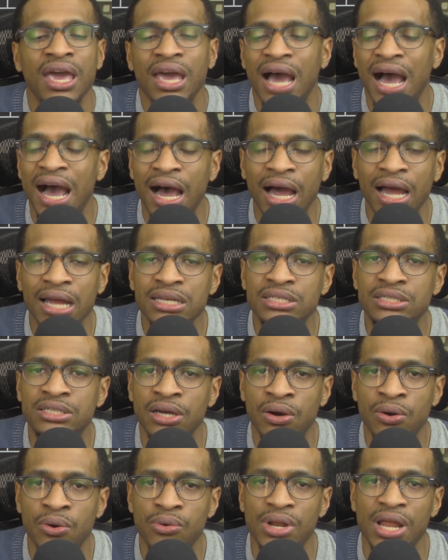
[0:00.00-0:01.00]
I
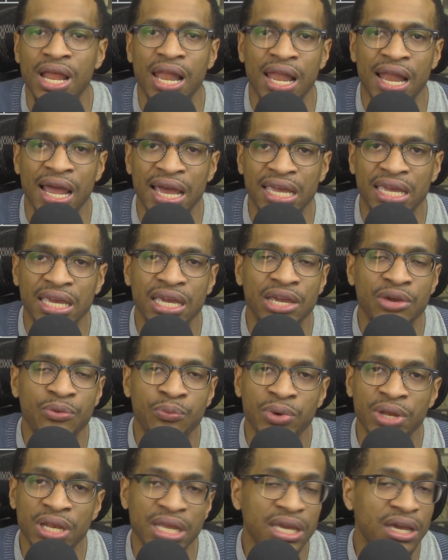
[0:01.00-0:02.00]
don't like it. It
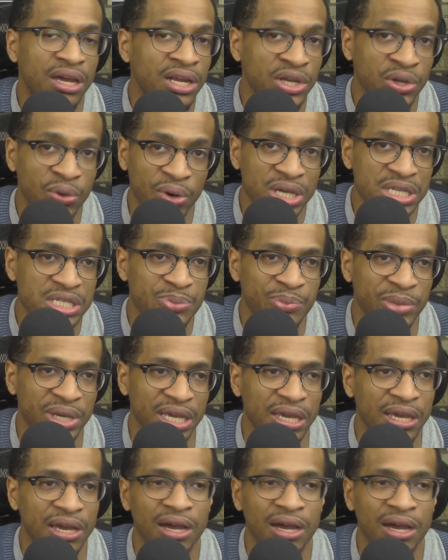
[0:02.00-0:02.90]
really annoys me.